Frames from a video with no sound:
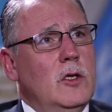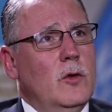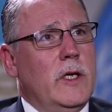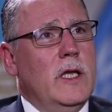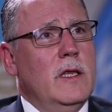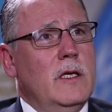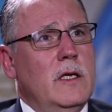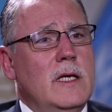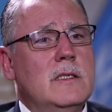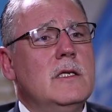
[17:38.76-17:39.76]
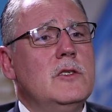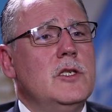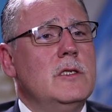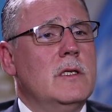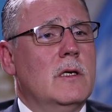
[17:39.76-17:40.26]
look, in the
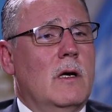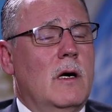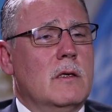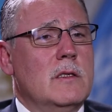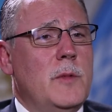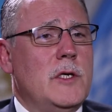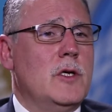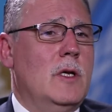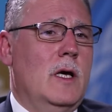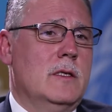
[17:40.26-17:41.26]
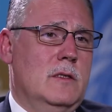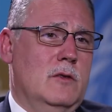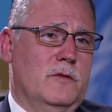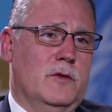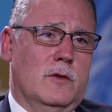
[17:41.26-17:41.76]
SDGs there are
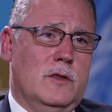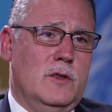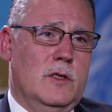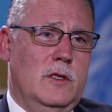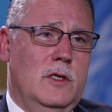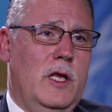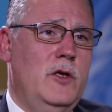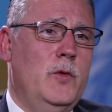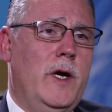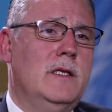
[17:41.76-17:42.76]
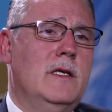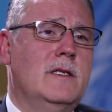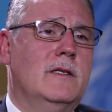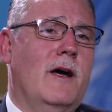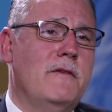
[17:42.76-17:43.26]
specialized, of course, the UN
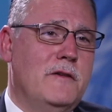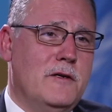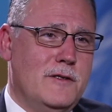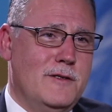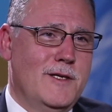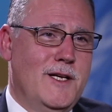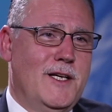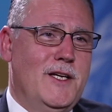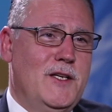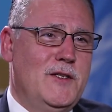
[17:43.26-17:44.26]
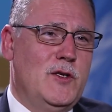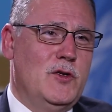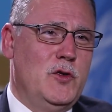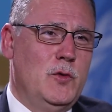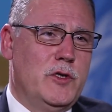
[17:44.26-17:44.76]
is a diverse
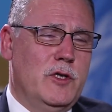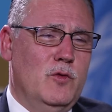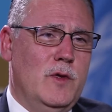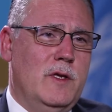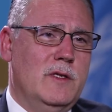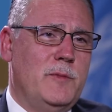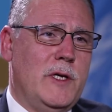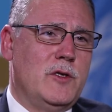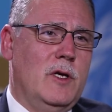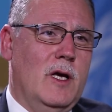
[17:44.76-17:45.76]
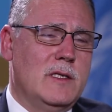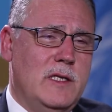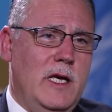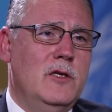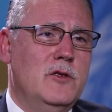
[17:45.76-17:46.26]
institution with the
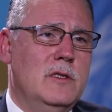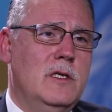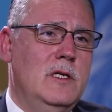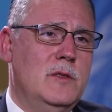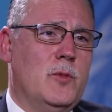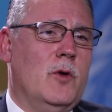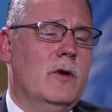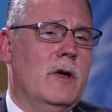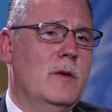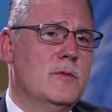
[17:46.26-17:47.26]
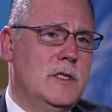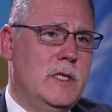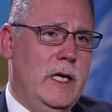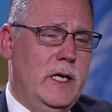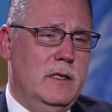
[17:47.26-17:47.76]
specialized agencies, programs
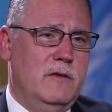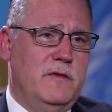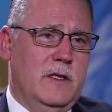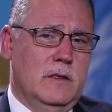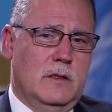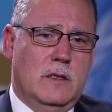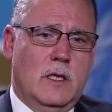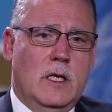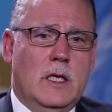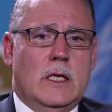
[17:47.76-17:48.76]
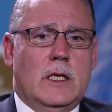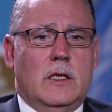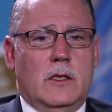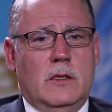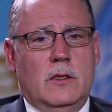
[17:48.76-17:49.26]
and funds.
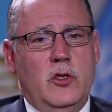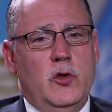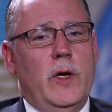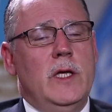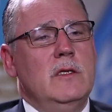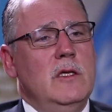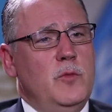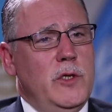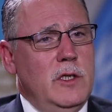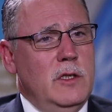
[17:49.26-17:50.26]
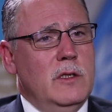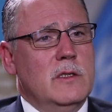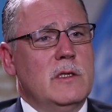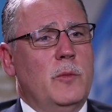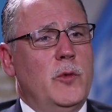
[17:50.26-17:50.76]
UNDP
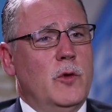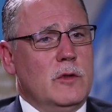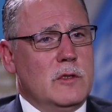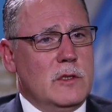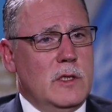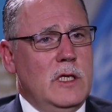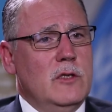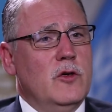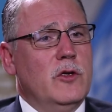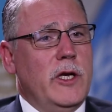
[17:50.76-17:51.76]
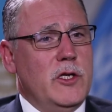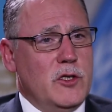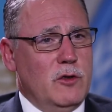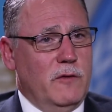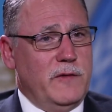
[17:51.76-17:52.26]
supports the
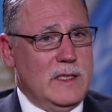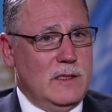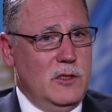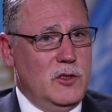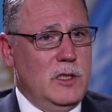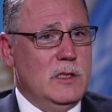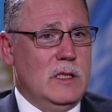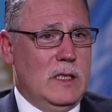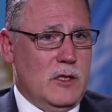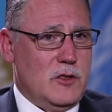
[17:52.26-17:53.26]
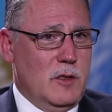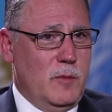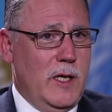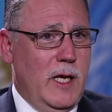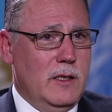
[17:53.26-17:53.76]
integration of SDGs in national
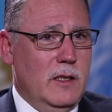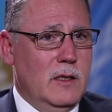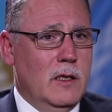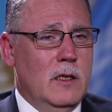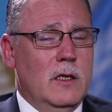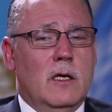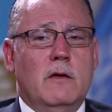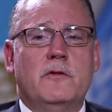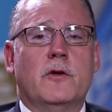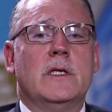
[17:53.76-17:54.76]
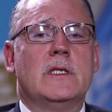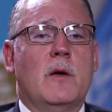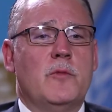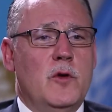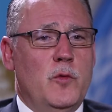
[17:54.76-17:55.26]
planning. For
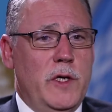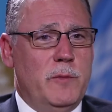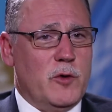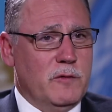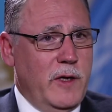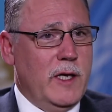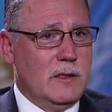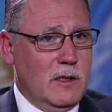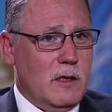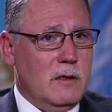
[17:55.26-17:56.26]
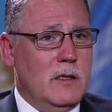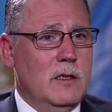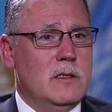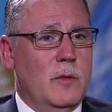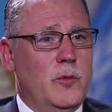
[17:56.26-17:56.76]
example, we provide
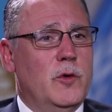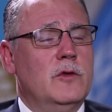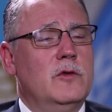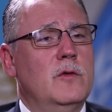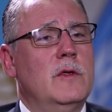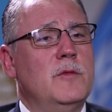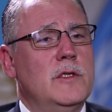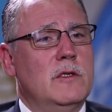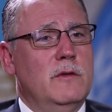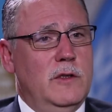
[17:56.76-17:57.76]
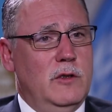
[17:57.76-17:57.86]
currently support to the Ministry of